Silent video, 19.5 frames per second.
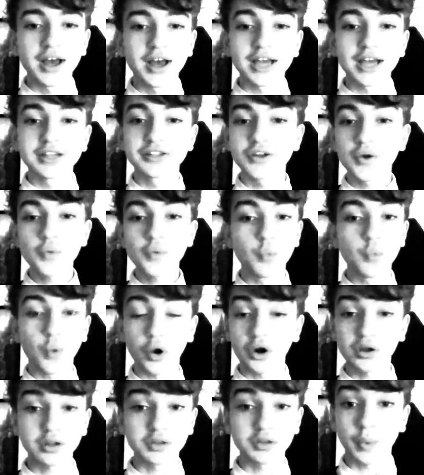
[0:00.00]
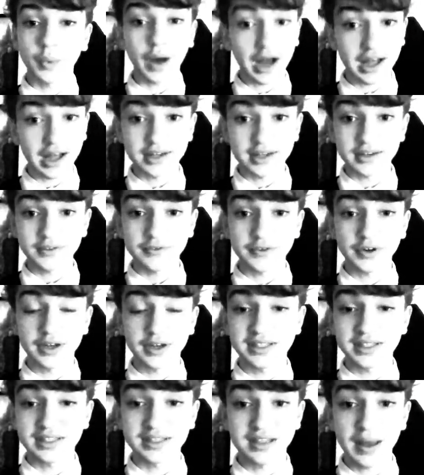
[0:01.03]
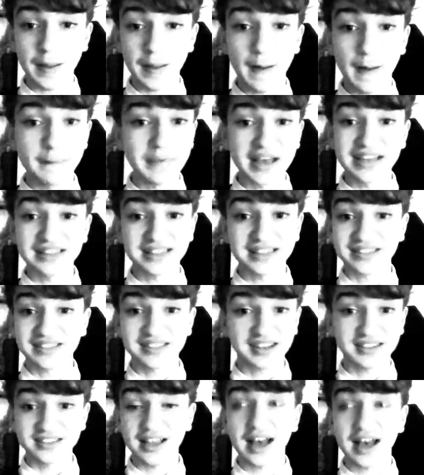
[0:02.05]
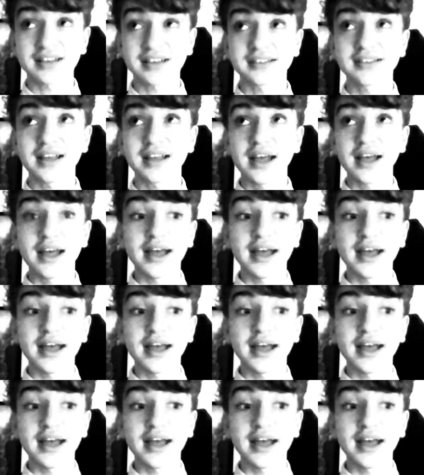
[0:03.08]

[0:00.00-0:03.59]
He's known worldwide for his amazing success.